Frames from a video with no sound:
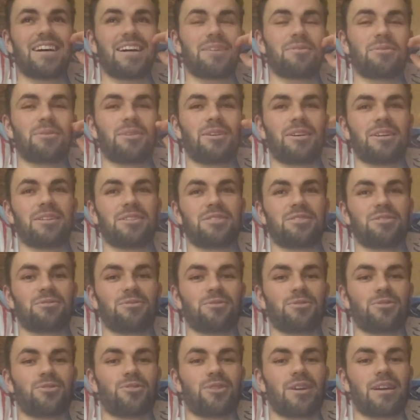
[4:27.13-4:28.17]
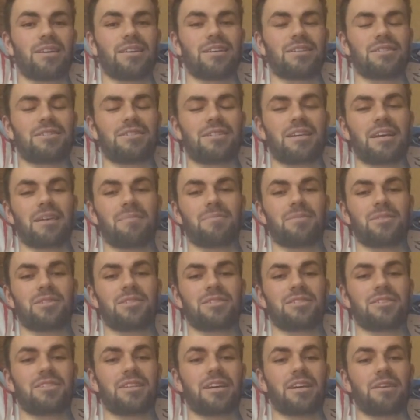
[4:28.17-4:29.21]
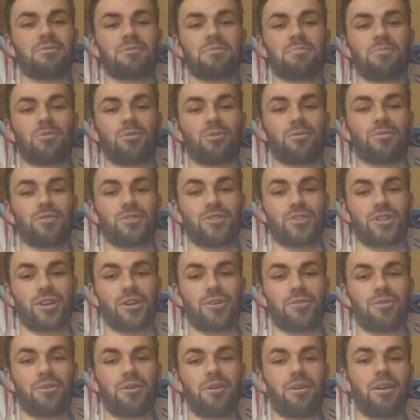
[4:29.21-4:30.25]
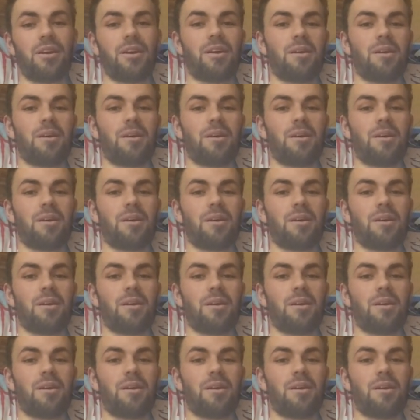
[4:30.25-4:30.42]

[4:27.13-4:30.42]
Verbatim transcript: I would like to retract that statement and say it was more of a joke